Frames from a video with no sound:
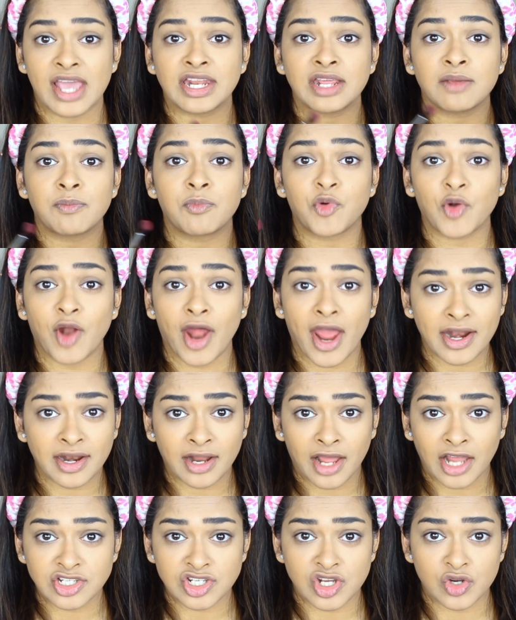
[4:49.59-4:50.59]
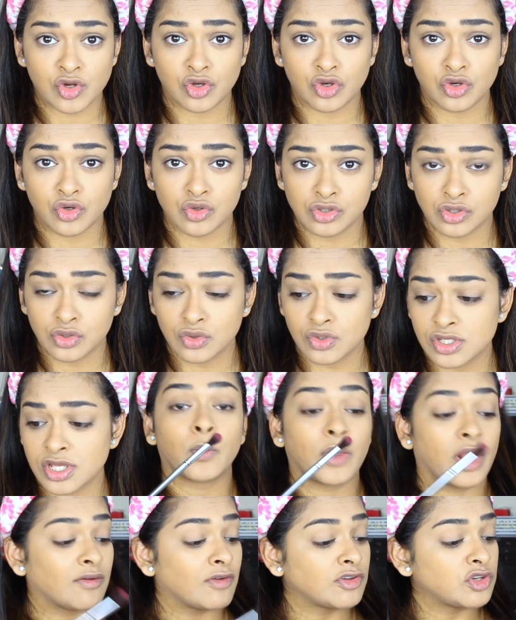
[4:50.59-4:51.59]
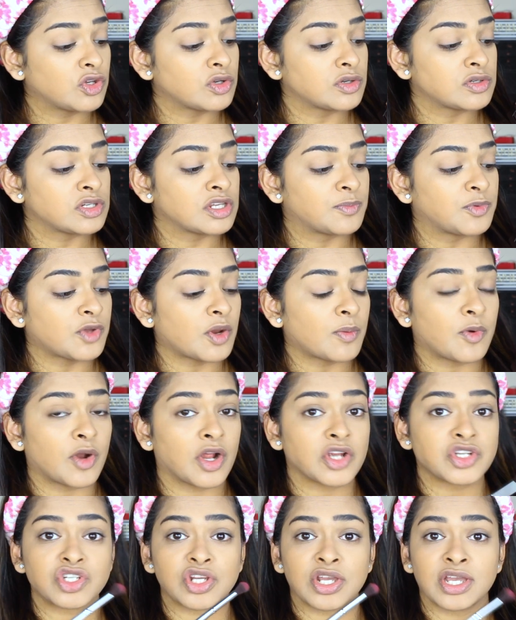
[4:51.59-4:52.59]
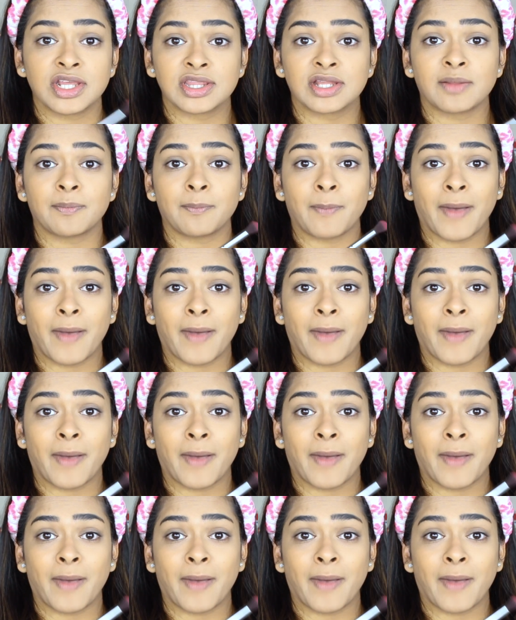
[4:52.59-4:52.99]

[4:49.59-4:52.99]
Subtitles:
any brand eyeshadow you use, whenever you dip your brush in the